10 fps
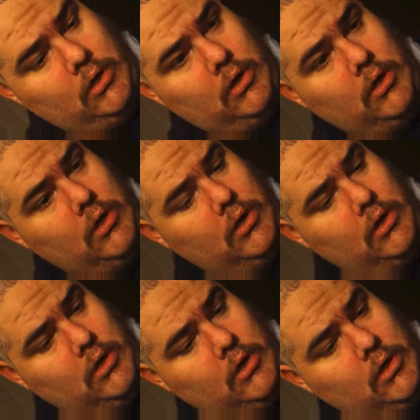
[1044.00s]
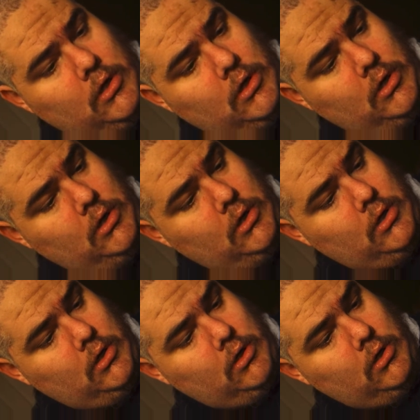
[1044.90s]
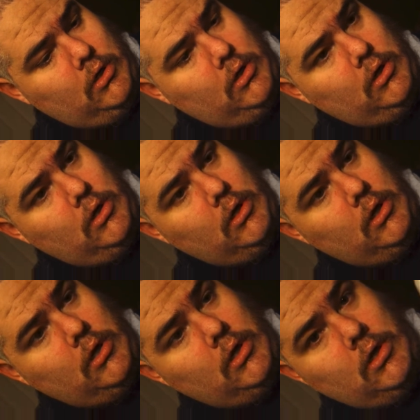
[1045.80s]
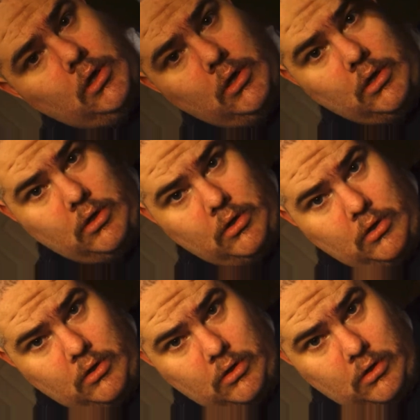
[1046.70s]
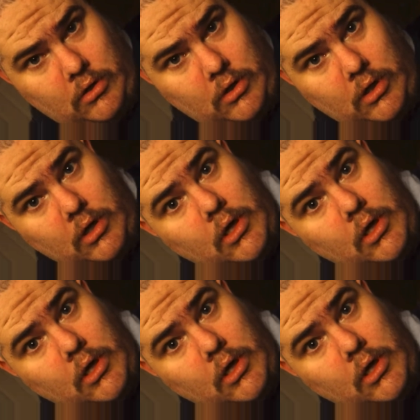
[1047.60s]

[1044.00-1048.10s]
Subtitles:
(silence)